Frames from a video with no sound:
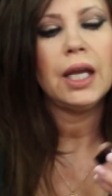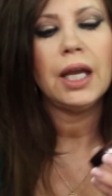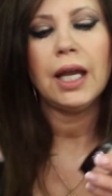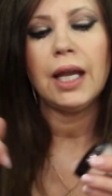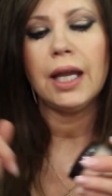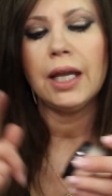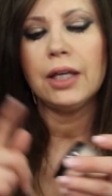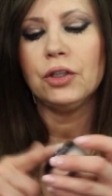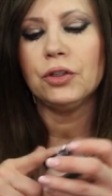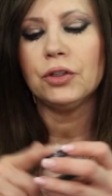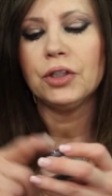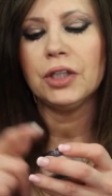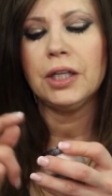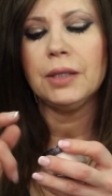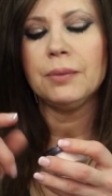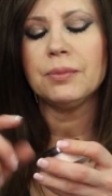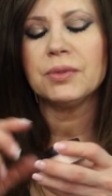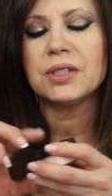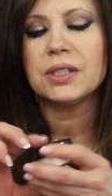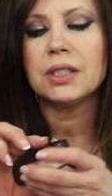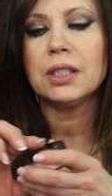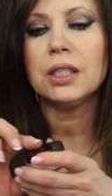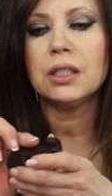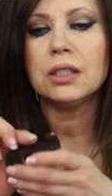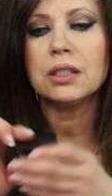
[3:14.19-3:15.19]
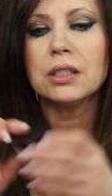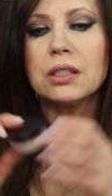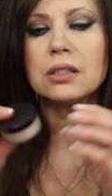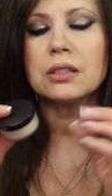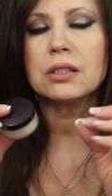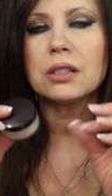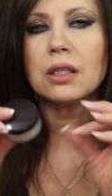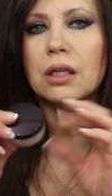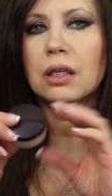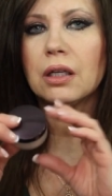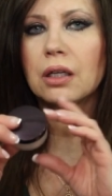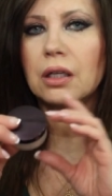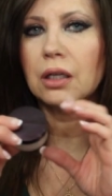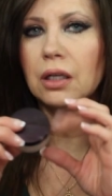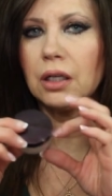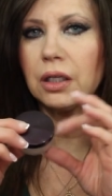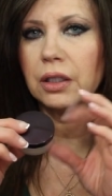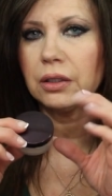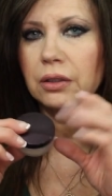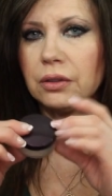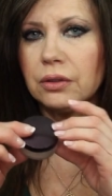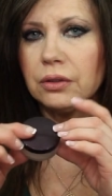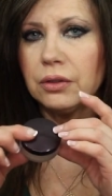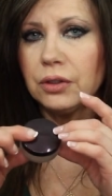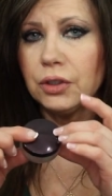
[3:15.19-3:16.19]
and you keep seeing this
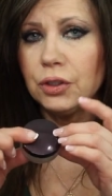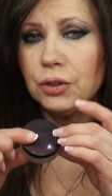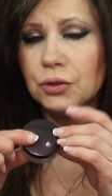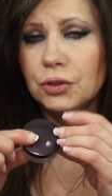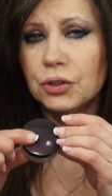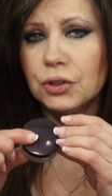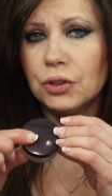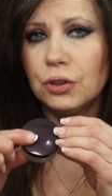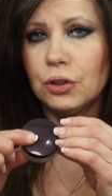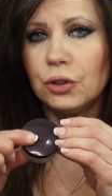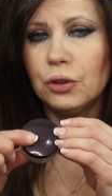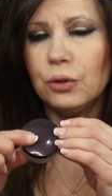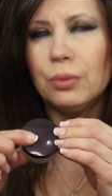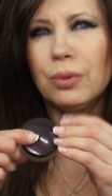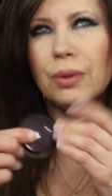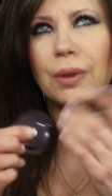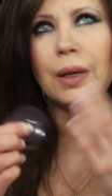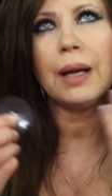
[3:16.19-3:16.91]
on YouTube,